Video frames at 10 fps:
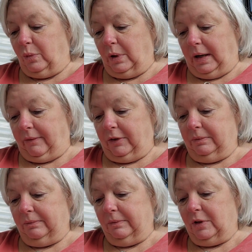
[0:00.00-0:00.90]

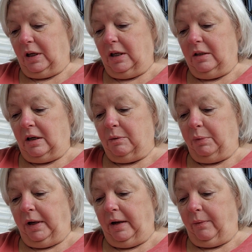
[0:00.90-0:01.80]
whatever. The kids aren't
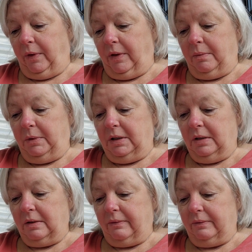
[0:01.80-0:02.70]
playing with him. He
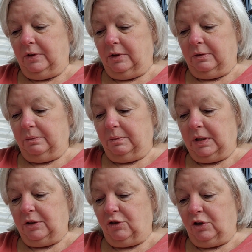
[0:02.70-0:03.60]
doesn't, you know,
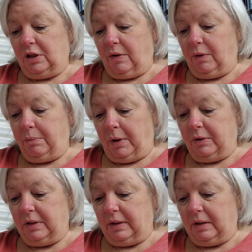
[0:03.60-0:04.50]
that's just how he
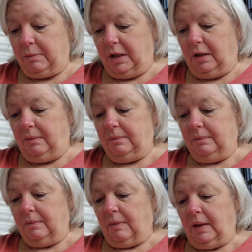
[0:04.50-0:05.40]
barks at them. He,
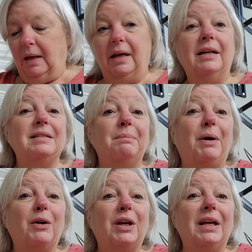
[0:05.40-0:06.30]
he doesn't
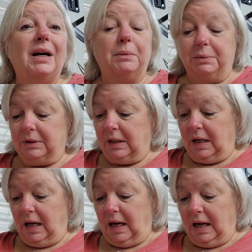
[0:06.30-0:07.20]
bark, he yelps.
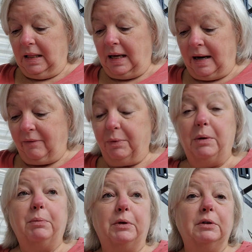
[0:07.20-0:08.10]
A lot of
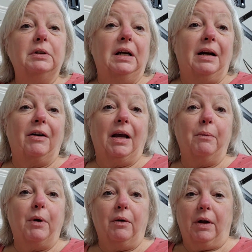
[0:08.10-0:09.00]
people at our
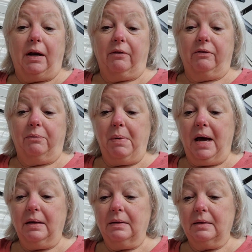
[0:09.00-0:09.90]
campground have
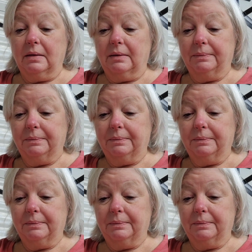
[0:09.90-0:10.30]
pets.